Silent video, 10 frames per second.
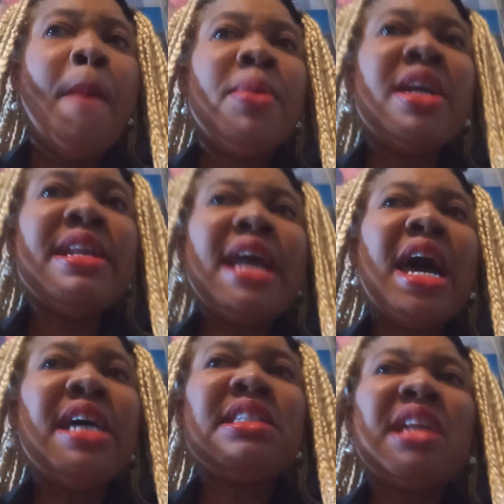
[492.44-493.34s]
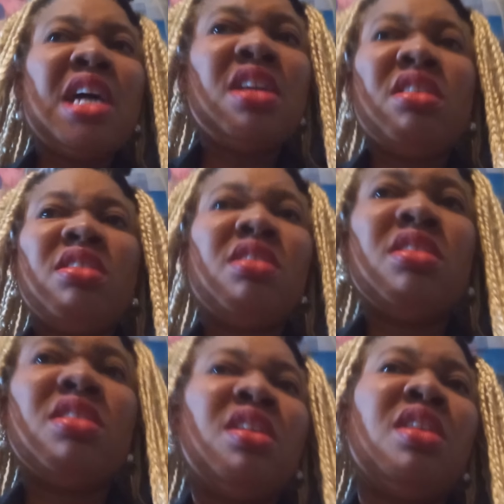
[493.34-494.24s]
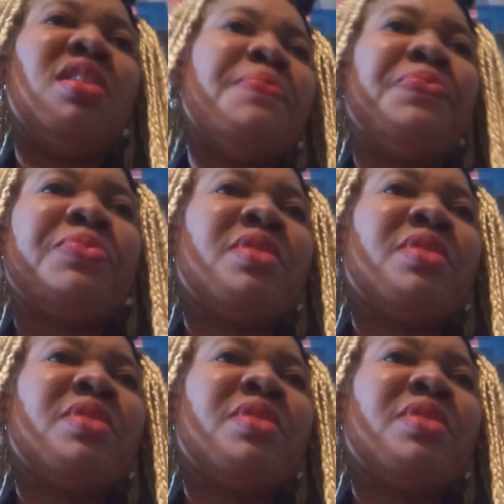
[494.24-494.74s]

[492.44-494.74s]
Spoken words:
But now it's like, no, I